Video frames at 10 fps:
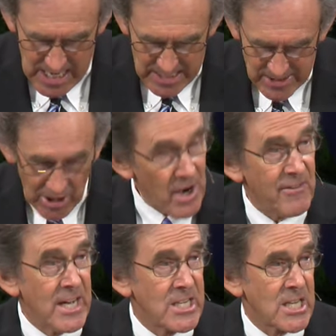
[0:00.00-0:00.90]
Desire of
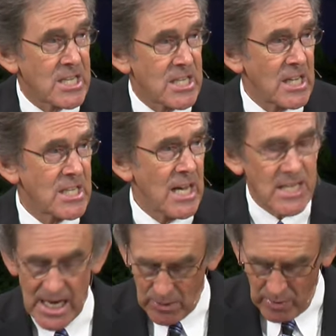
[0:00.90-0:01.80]
Ages
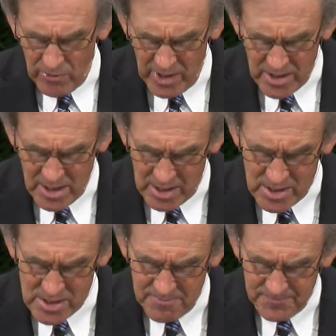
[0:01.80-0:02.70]
688, we read
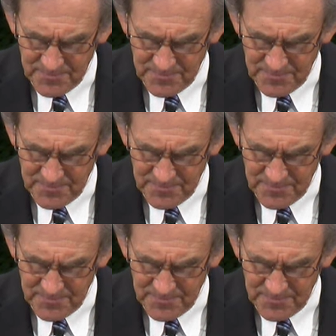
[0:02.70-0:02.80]
this.